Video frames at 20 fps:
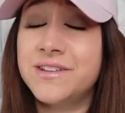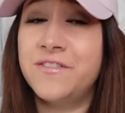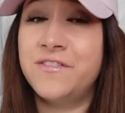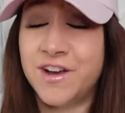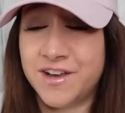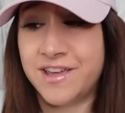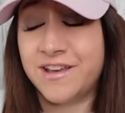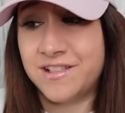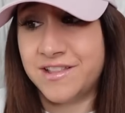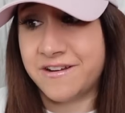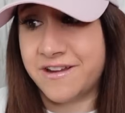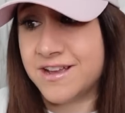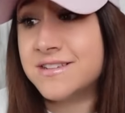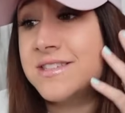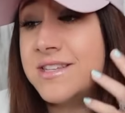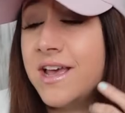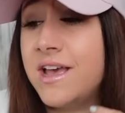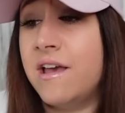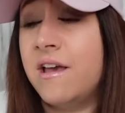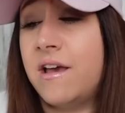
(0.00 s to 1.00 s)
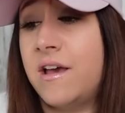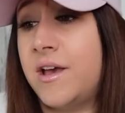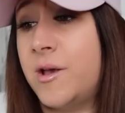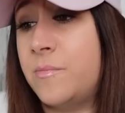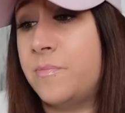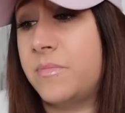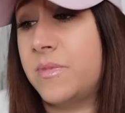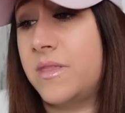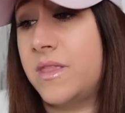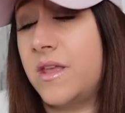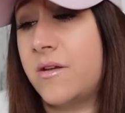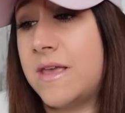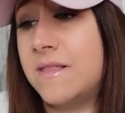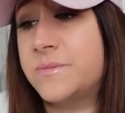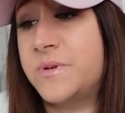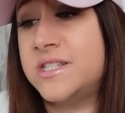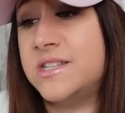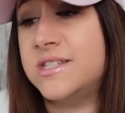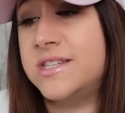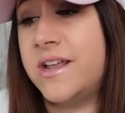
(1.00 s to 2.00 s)
fucking hilarious. Okay,
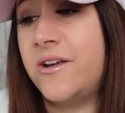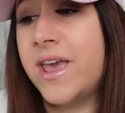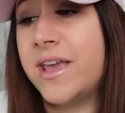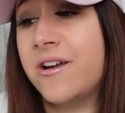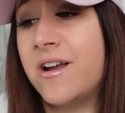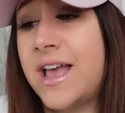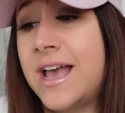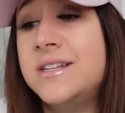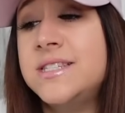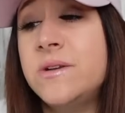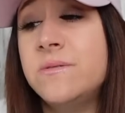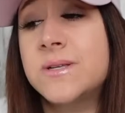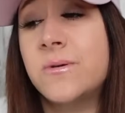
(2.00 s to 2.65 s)
this person said, okay, girl, I had to see what was